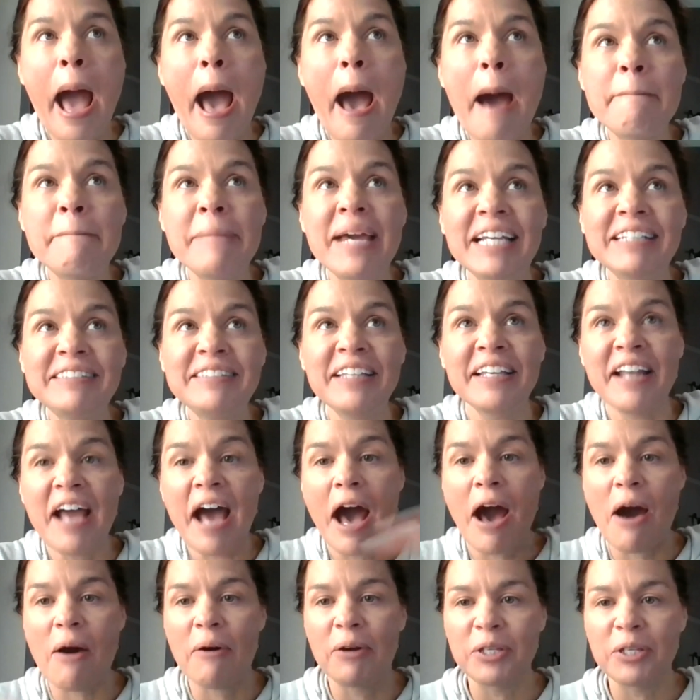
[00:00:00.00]
amazing
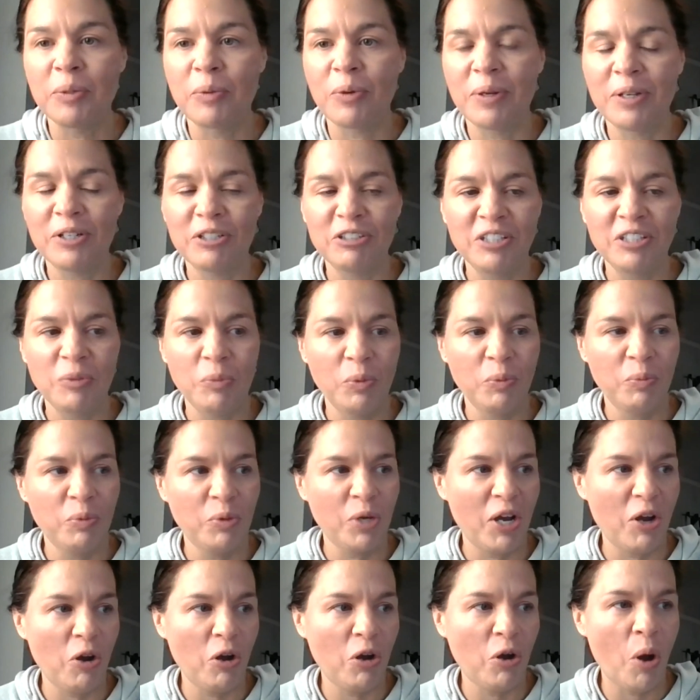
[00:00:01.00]
how you
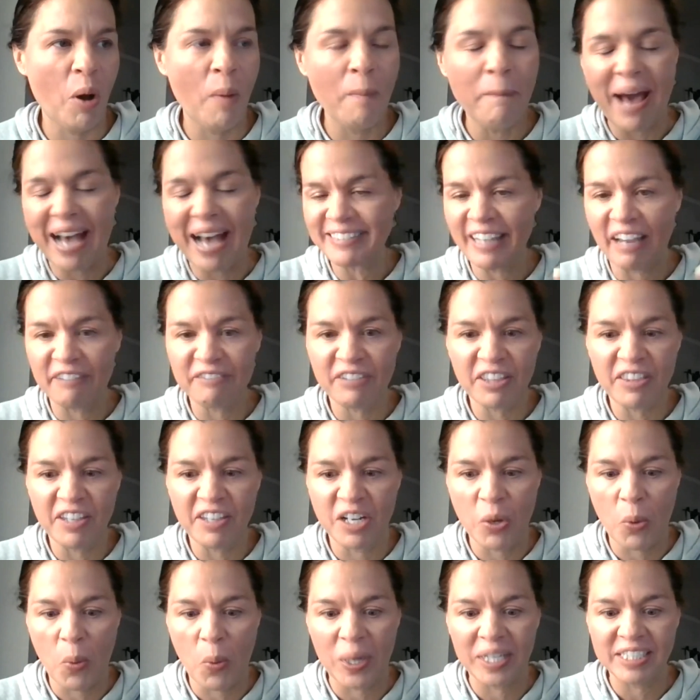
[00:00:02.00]
compass
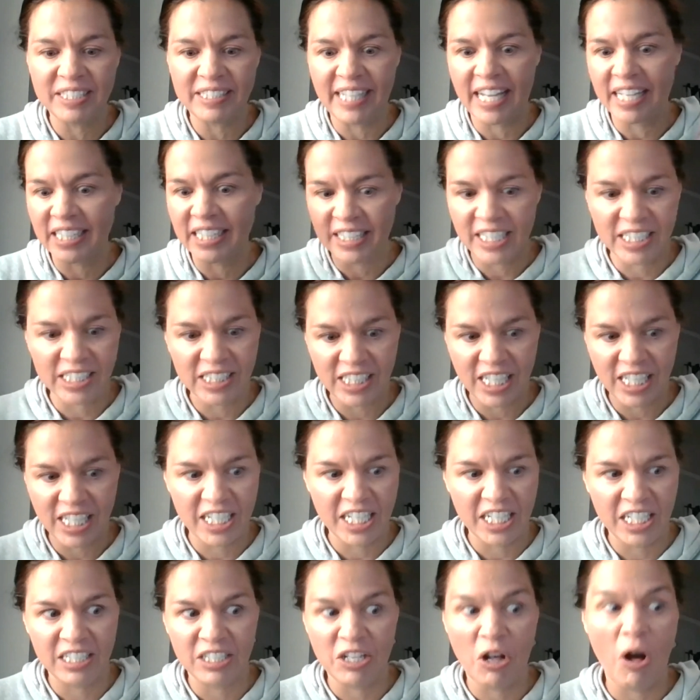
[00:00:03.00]
everything in one sentence,
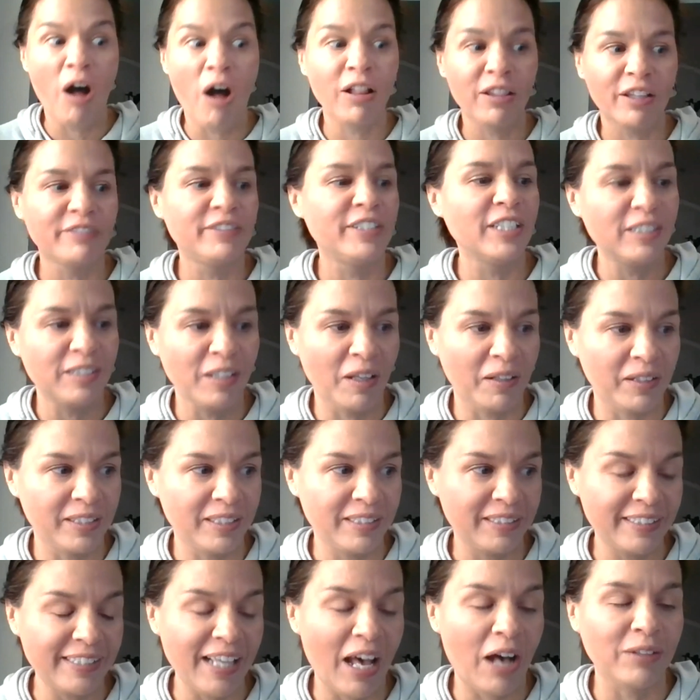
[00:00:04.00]
and it all of a
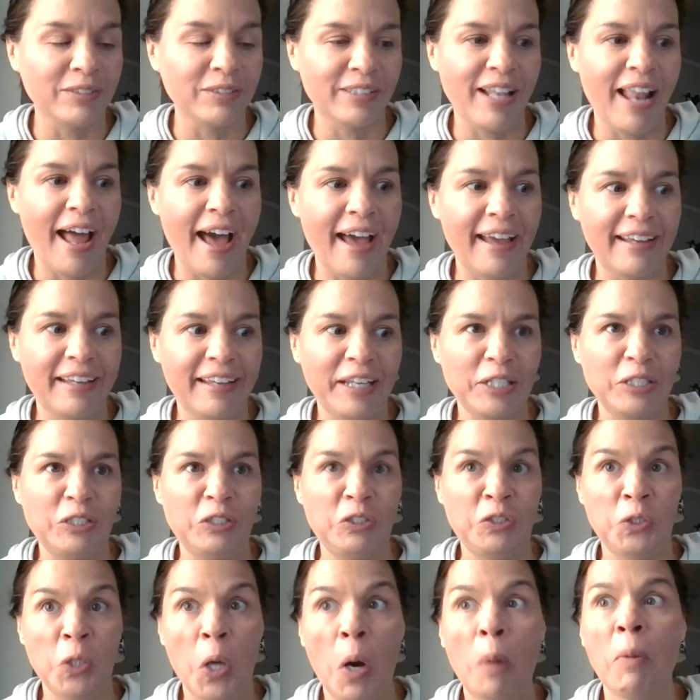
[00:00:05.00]
sudden sounds like
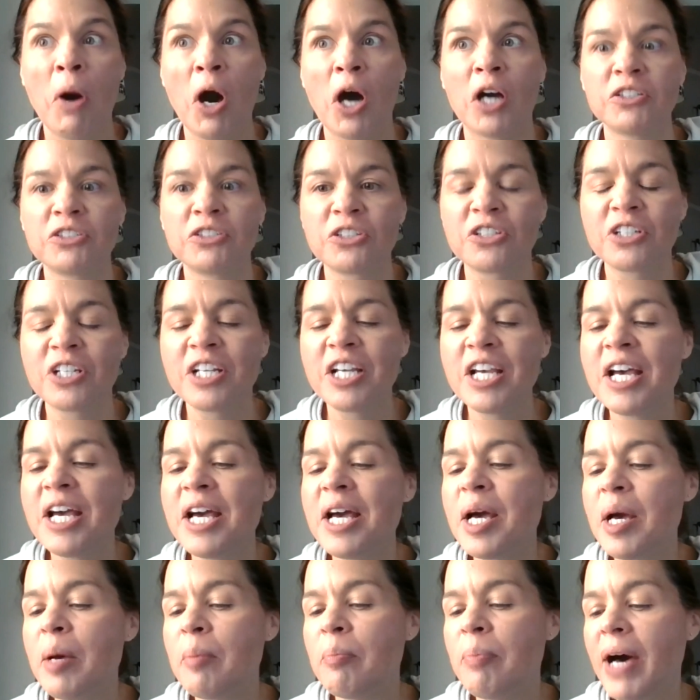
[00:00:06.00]
so much.
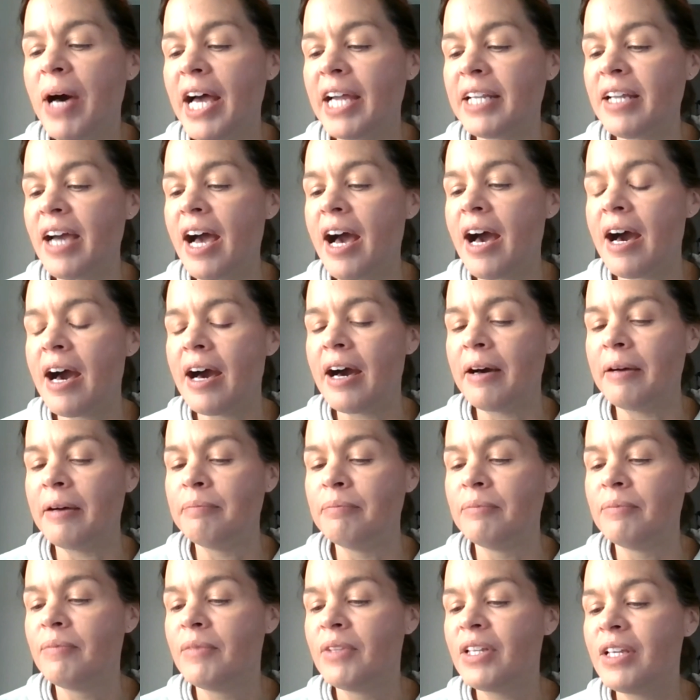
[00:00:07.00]
But
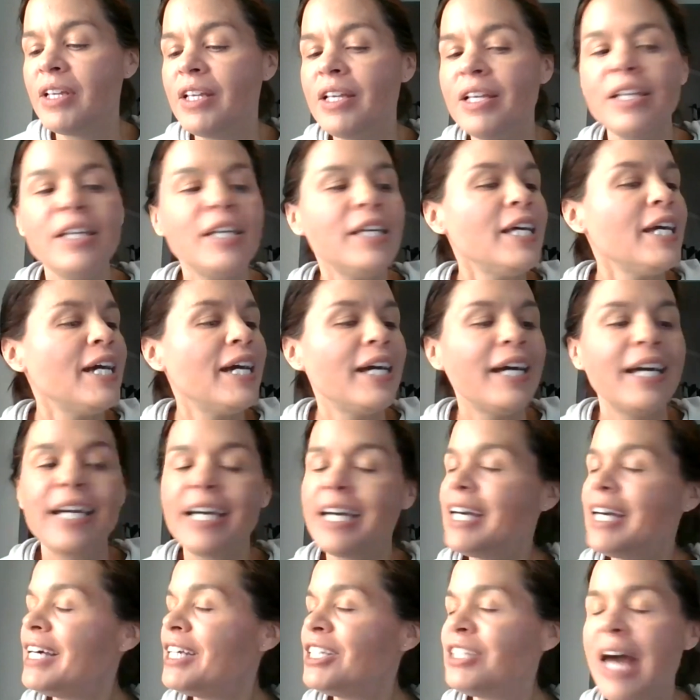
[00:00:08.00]
I'm
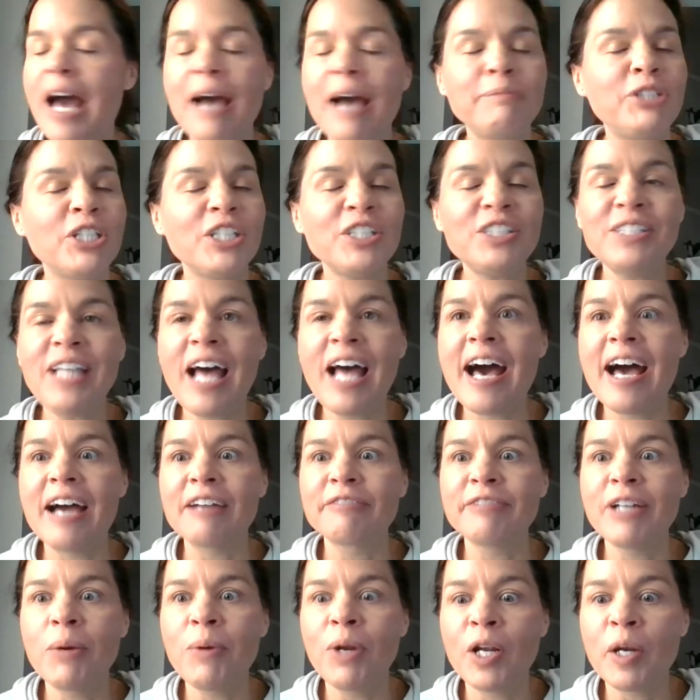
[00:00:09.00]
just
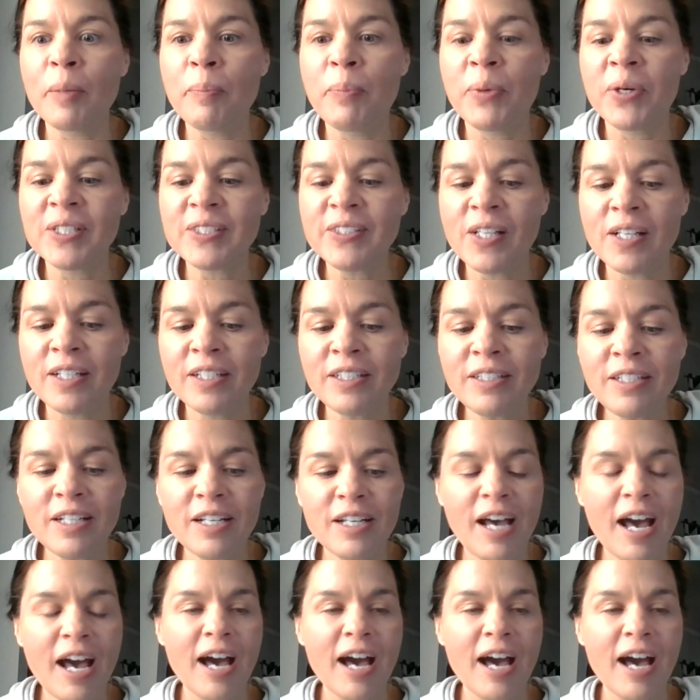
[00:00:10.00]
a regular person,